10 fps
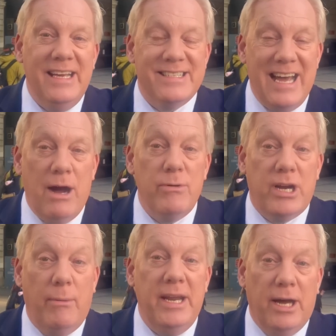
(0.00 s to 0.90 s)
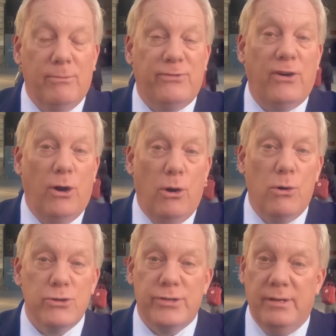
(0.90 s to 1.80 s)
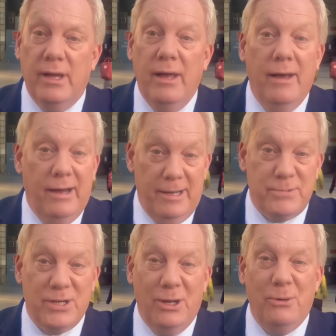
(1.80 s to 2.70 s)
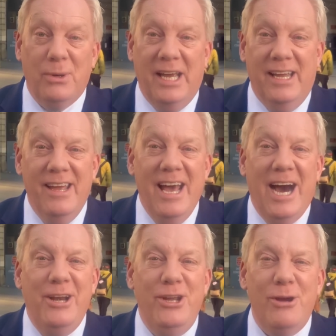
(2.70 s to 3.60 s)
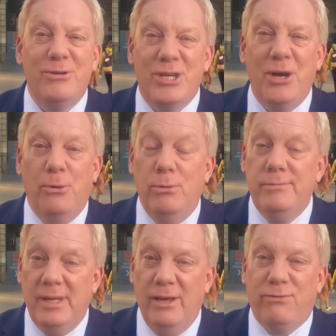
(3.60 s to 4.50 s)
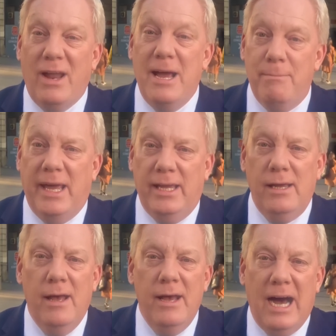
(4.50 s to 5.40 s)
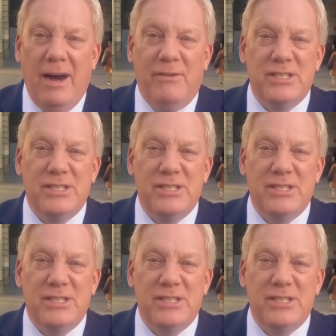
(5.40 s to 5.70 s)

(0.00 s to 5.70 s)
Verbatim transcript: is now going up for auction. Absolutely. And you too, if like me, have a